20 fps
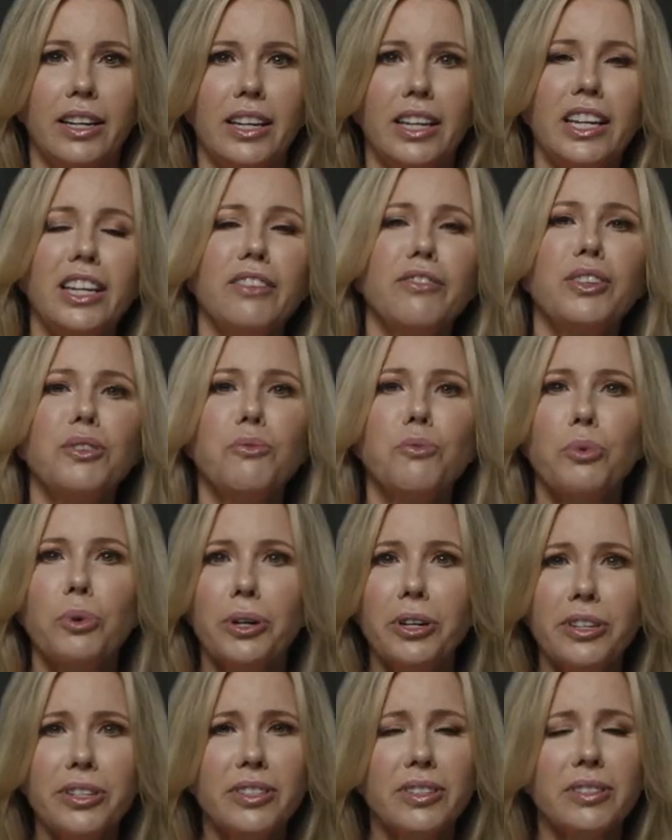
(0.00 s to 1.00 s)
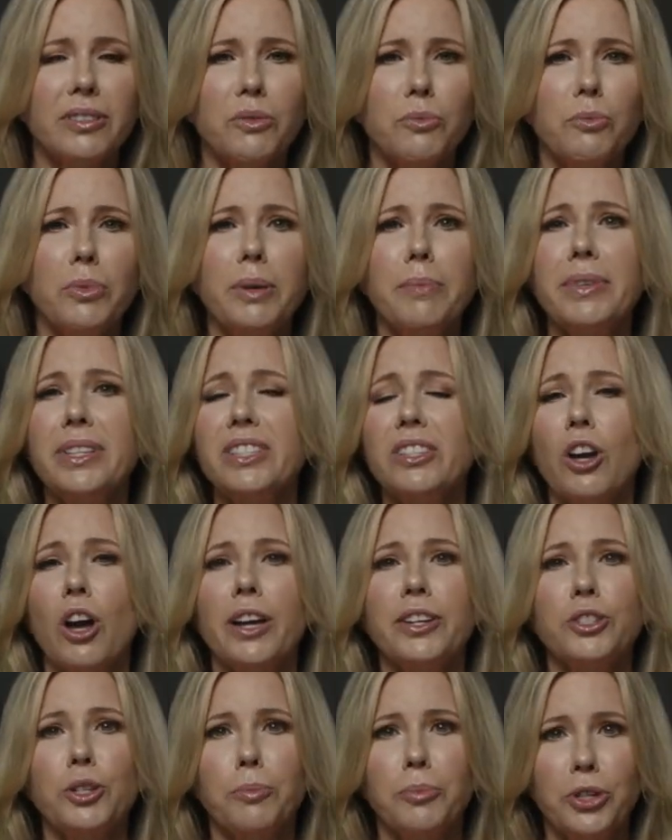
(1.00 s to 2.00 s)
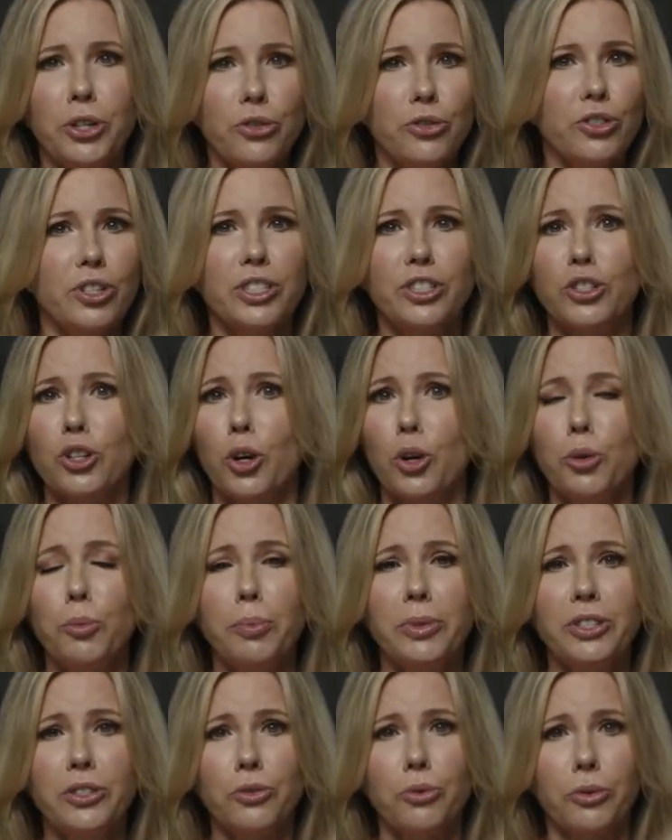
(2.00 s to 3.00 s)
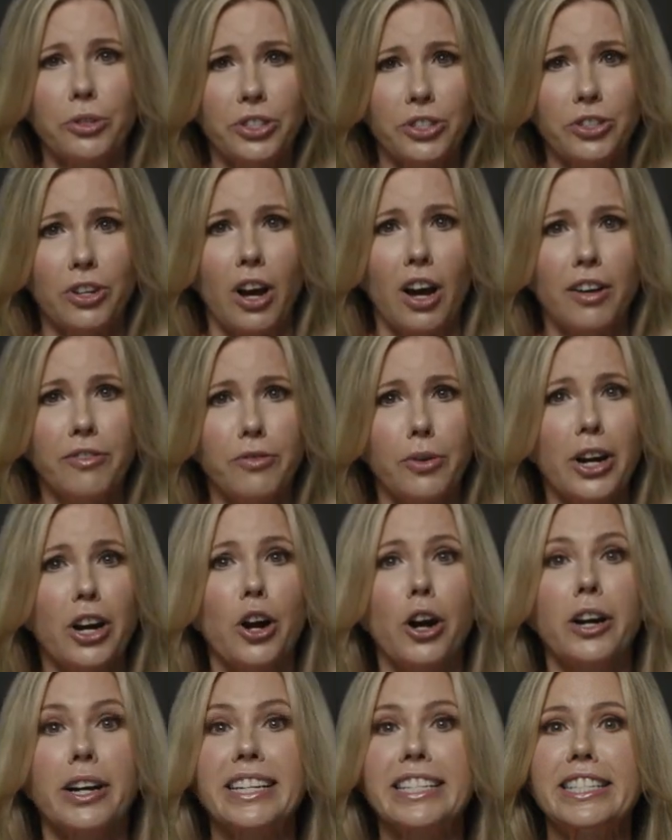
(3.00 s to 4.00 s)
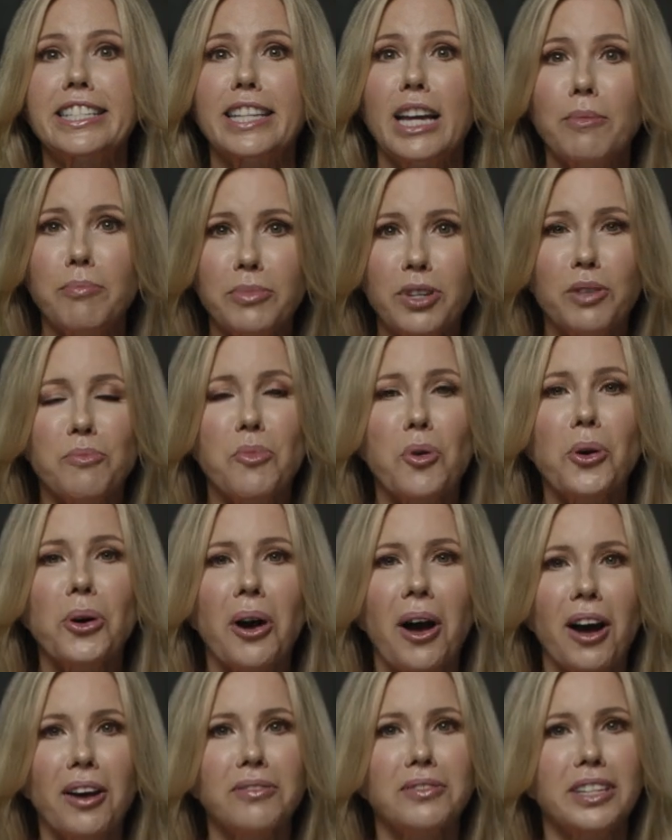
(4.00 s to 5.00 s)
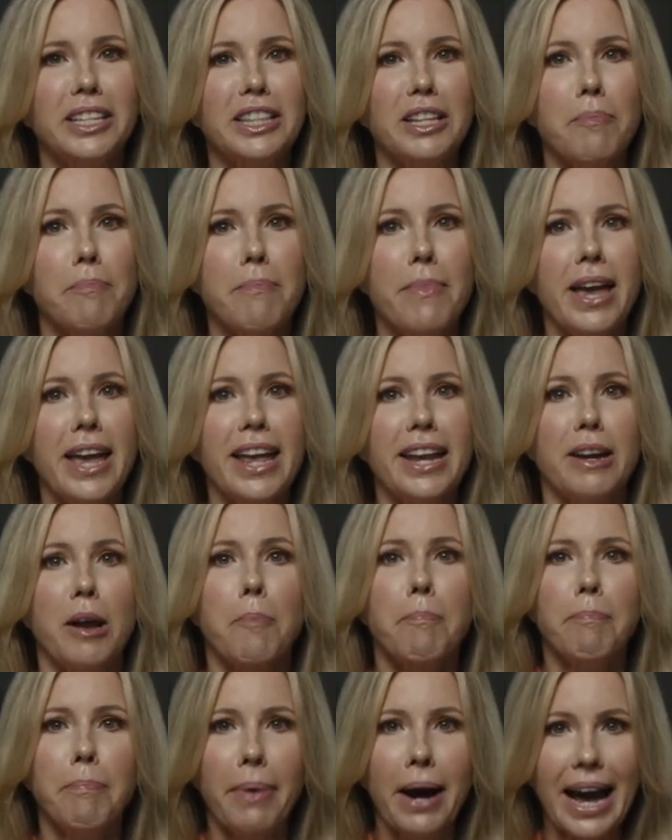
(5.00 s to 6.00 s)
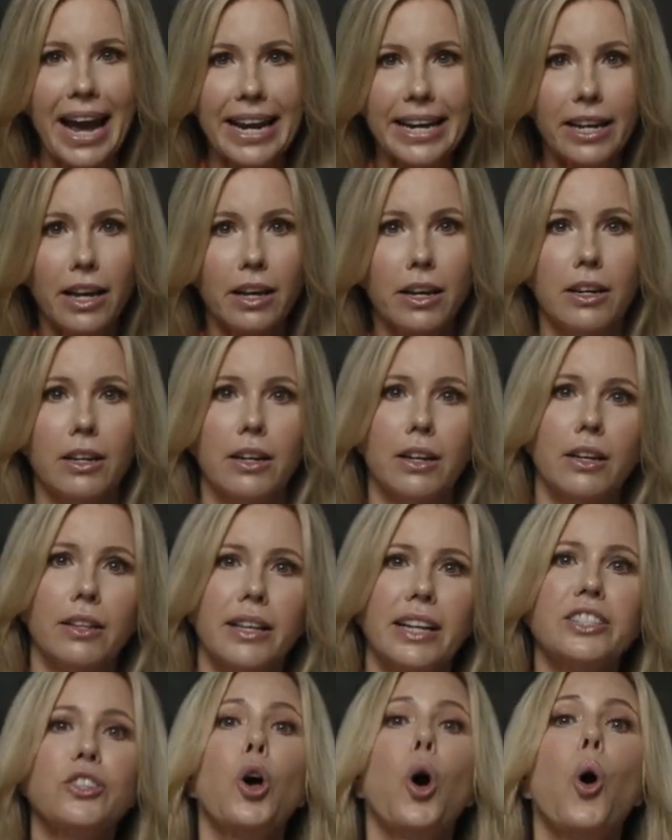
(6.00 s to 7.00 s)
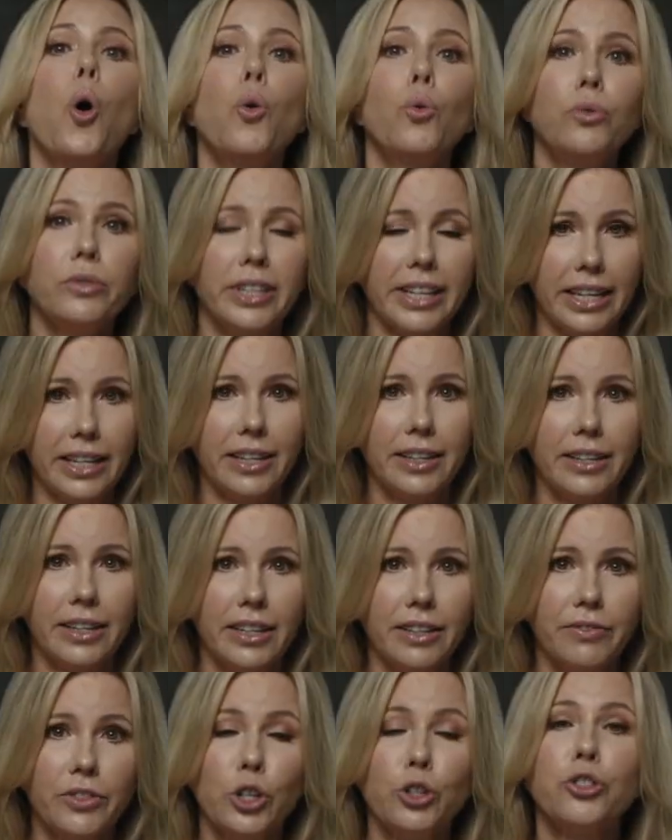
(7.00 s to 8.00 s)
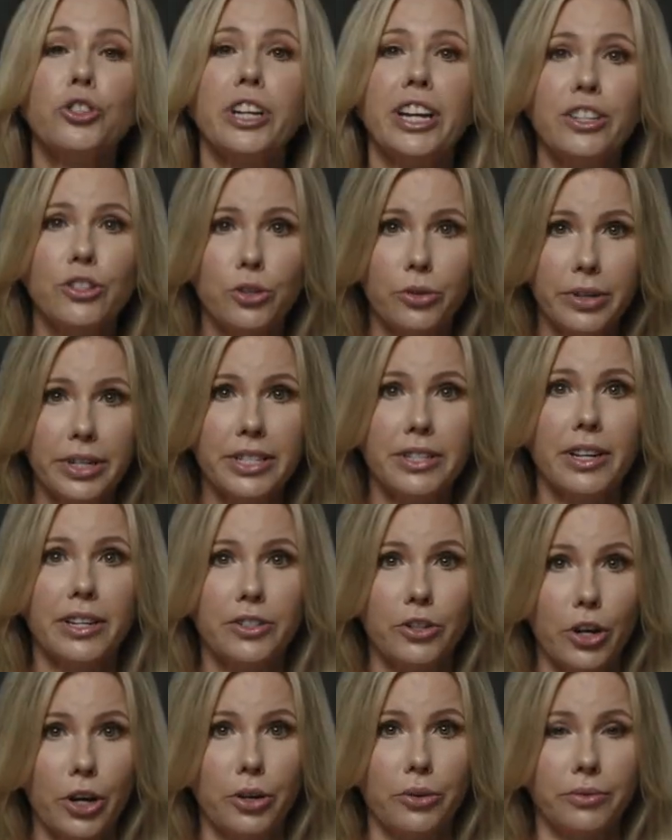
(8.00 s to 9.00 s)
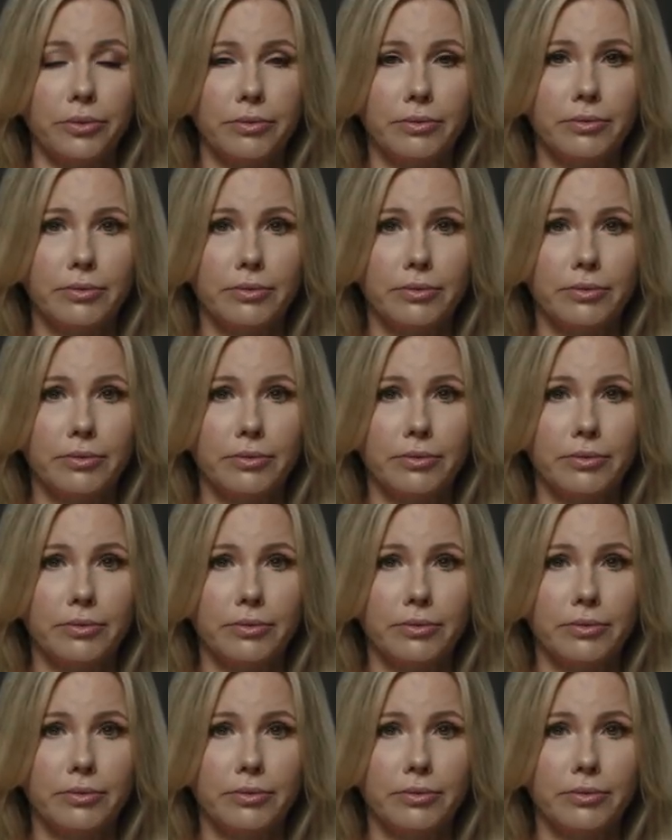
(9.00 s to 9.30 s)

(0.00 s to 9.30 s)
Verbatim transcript: Even worse, women's contributions to open source software are accepted more often than men, but that's only if their gender is unknown.